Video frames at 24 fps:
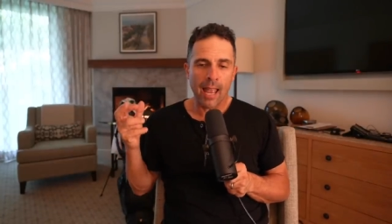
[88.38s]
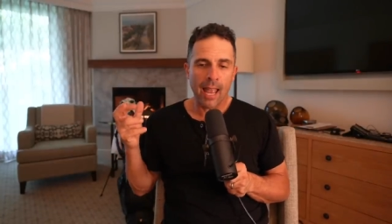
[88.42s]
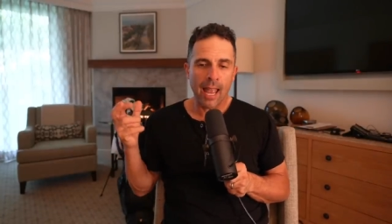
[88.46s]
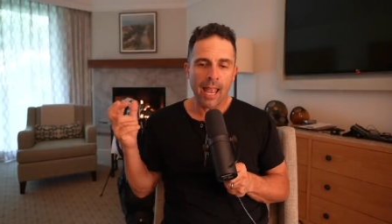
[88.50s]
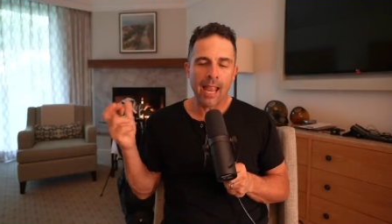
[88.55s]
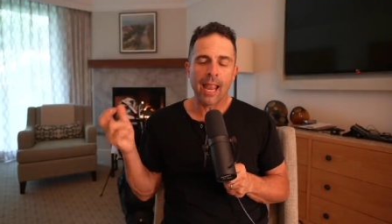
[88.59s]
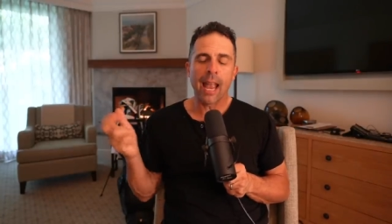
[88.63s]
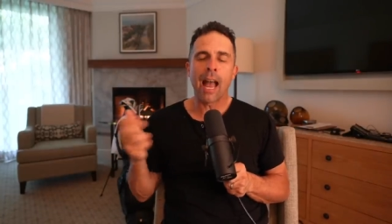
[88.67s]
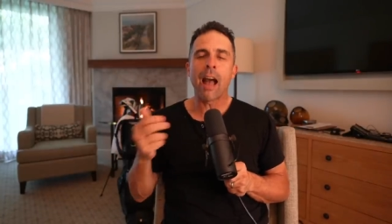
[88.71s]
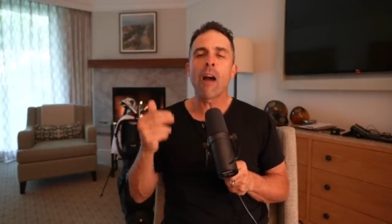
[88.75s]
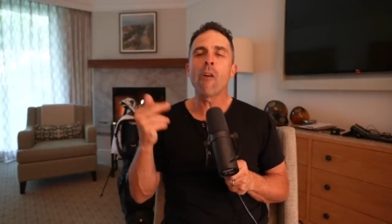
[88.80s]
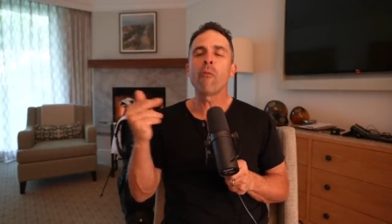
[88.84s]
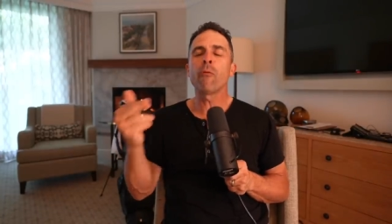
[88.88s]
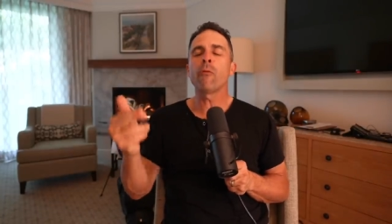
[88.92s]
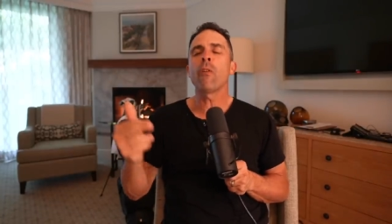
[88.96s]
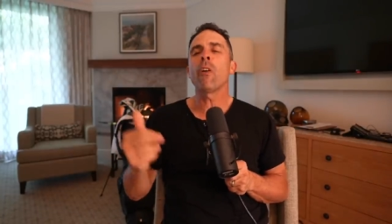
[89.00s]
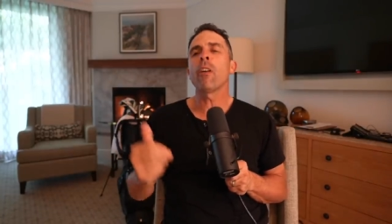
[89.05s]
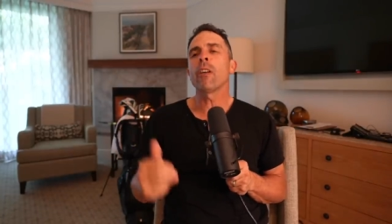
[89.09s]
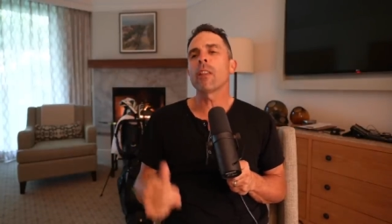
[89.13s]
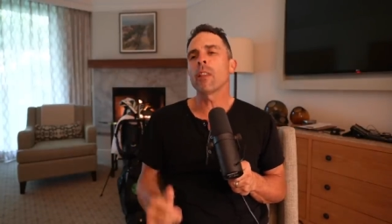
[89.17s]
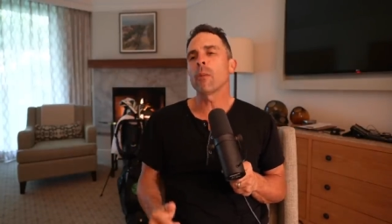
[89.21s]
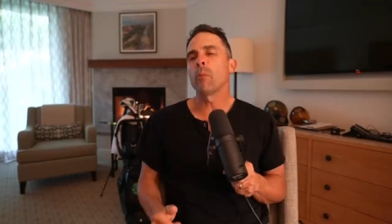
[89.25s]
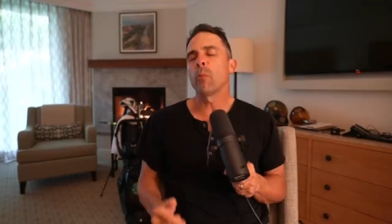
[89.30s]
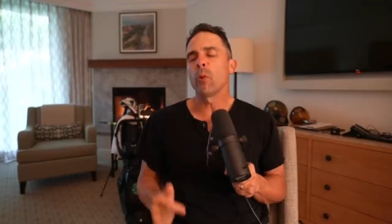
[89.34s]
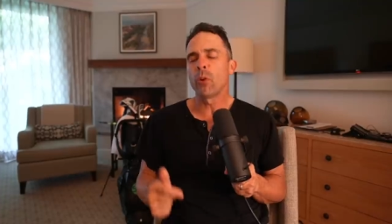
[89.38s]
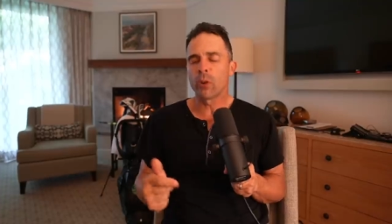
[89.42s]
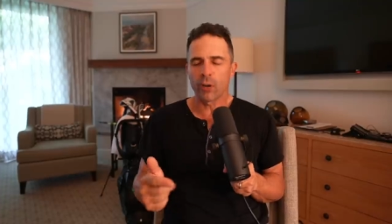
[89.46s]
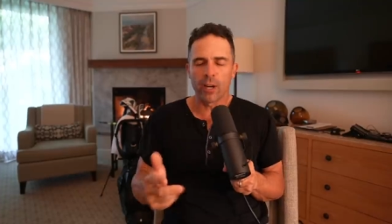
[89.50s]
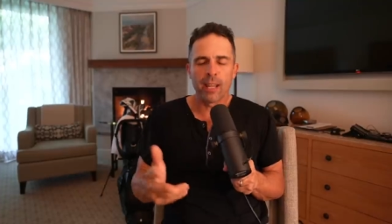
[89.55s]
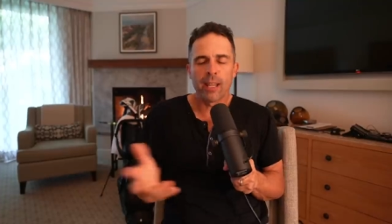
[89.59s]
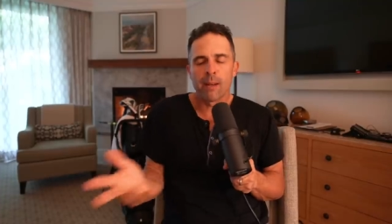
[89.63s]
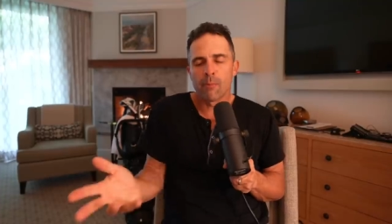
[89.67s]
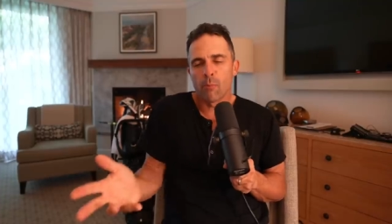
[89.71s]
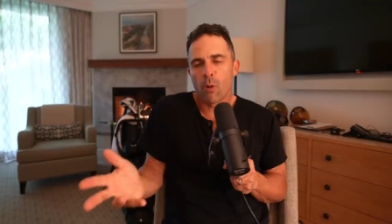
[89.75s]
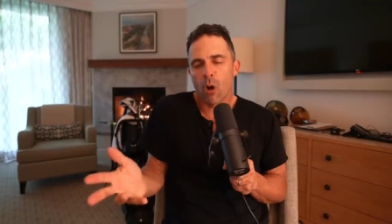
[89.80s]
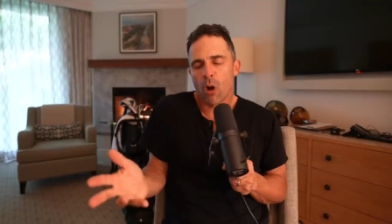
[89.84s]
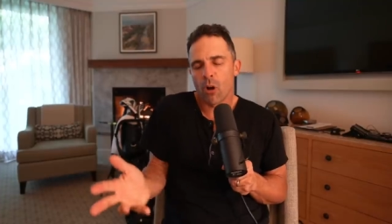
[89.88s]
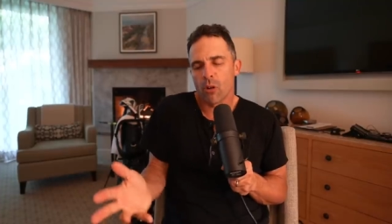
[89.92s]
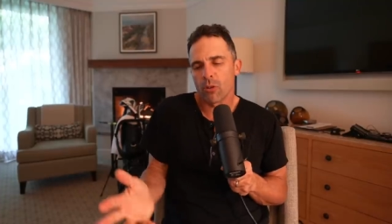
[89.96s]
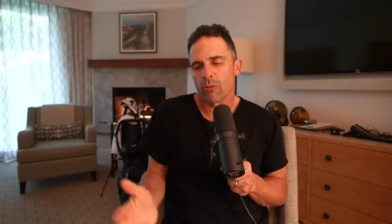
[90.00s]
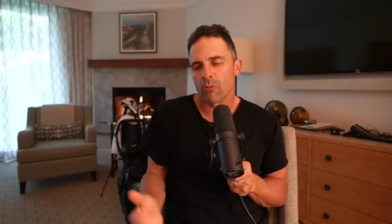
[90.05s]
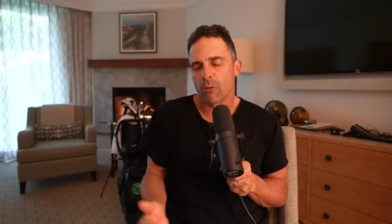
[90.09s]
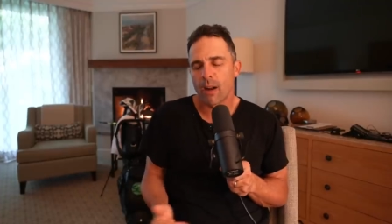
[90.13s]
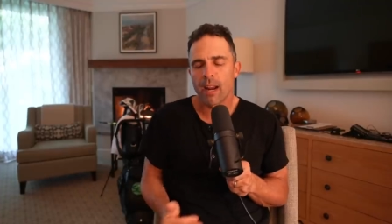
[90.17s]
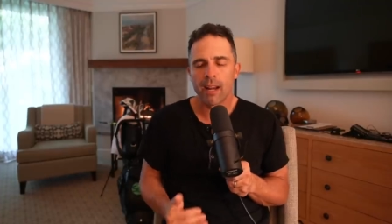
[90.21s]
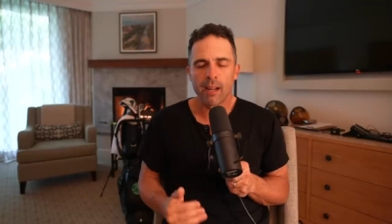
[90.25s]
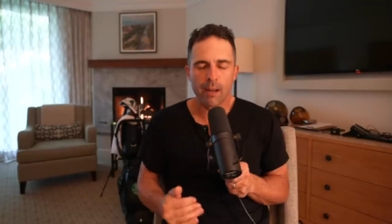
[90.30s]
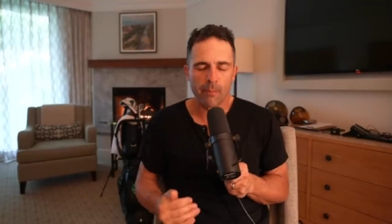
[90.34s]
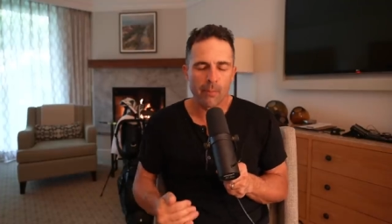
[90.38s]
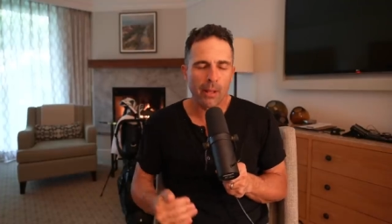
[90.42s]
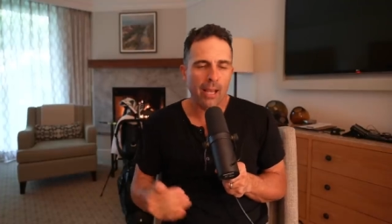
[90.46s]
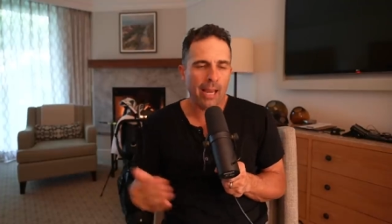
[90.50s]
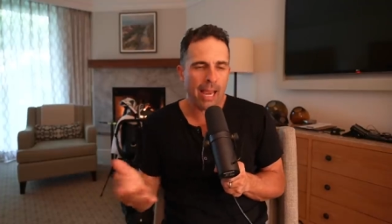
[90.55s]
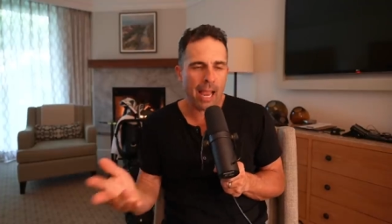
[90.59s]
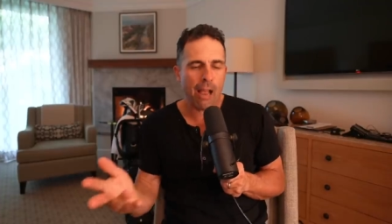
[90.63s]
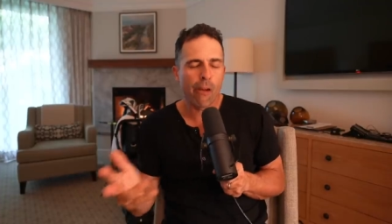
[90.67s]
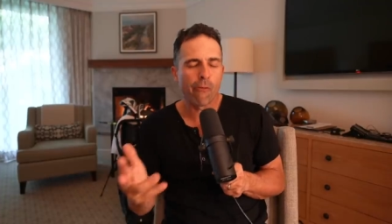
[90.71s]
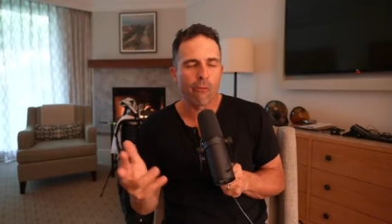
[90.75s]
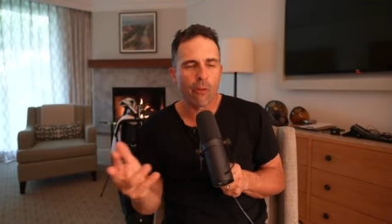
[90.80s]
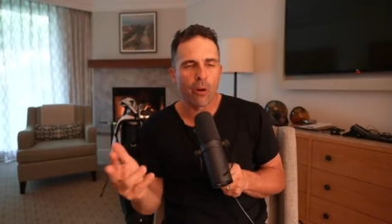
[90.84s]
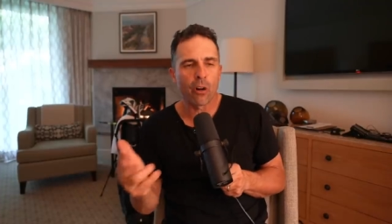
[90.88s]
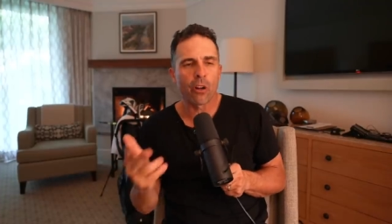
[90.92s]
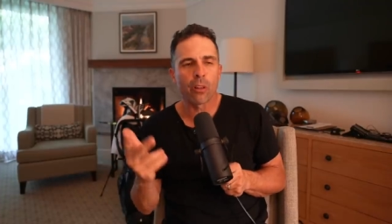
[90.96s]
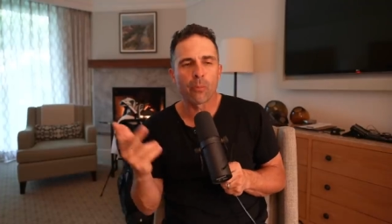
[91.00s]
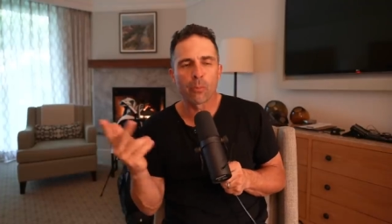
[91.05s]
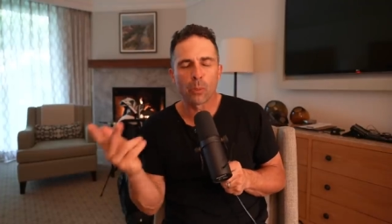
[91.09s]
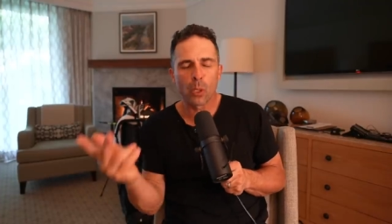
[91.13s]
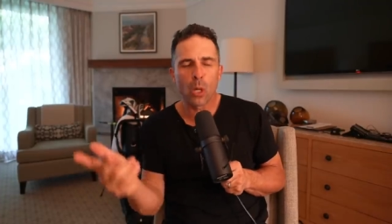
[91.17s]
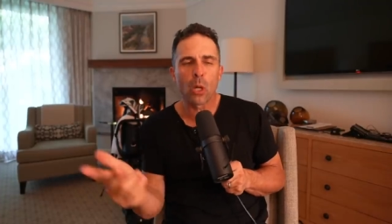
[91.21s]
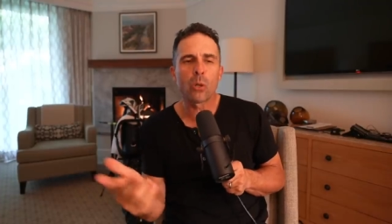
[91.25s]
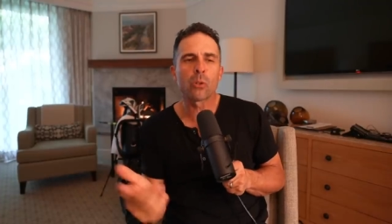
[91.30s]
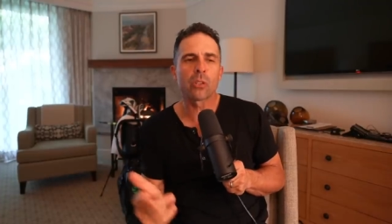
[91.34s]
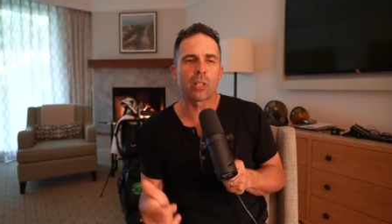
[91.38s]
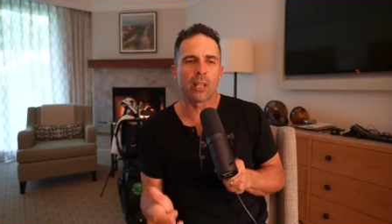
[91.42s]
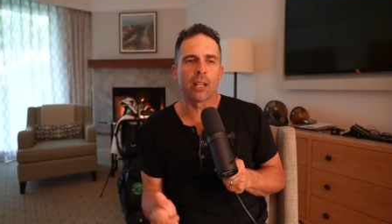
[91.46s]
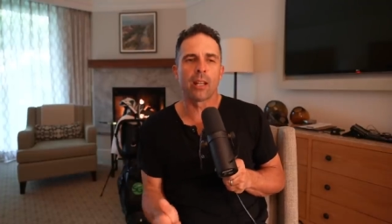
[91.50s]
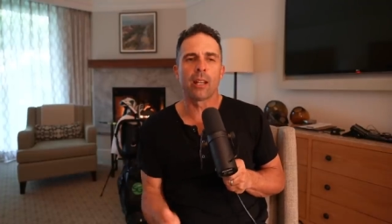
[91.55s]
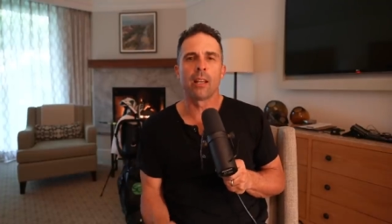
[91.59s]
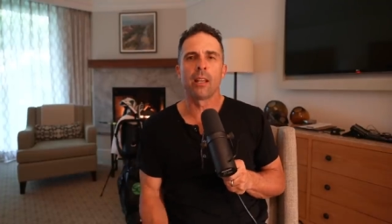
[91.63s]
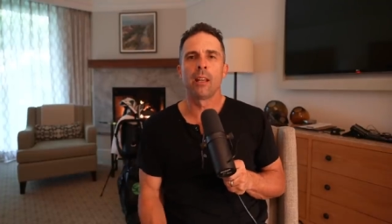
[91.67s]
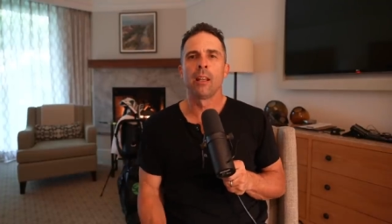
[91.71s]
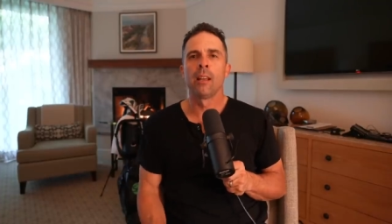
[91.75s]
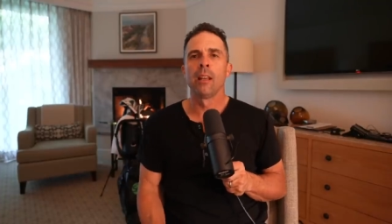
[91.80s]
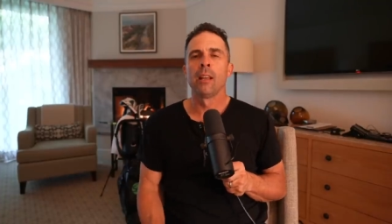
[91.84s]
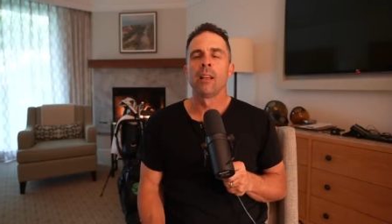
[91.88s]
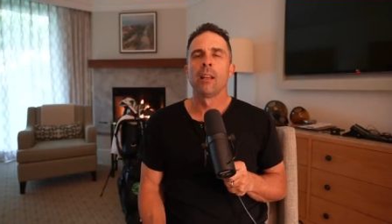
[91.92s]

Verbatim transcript: hey, how far did the, we were hitting balls, right? And I'm like, how far do the pros hit it?